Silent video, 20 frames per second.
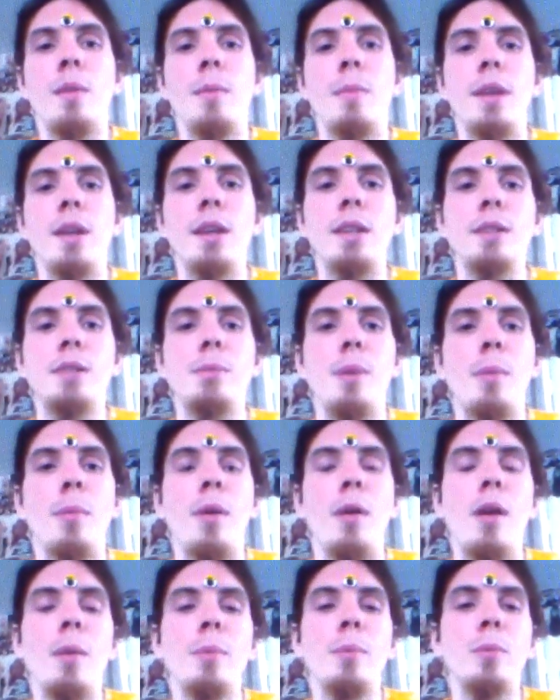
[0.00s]
because my
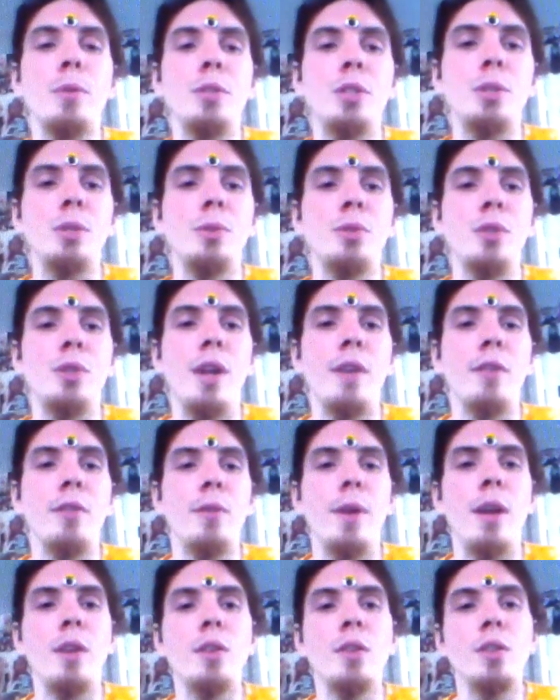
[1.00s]
mom, when she was driving
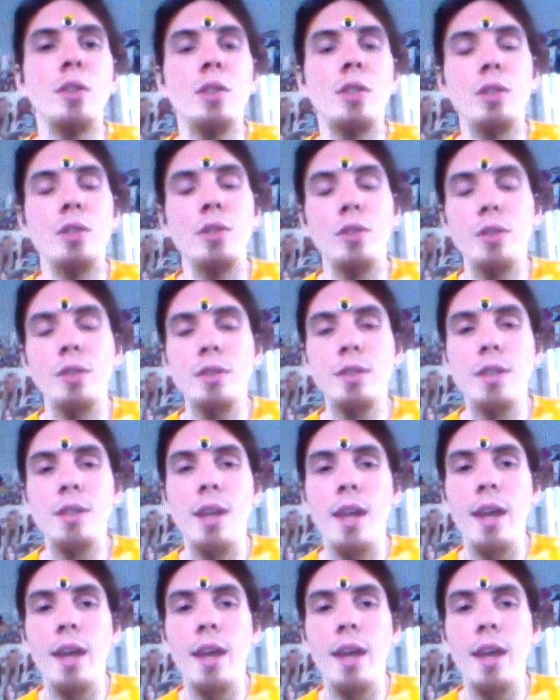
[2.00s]
around, she looked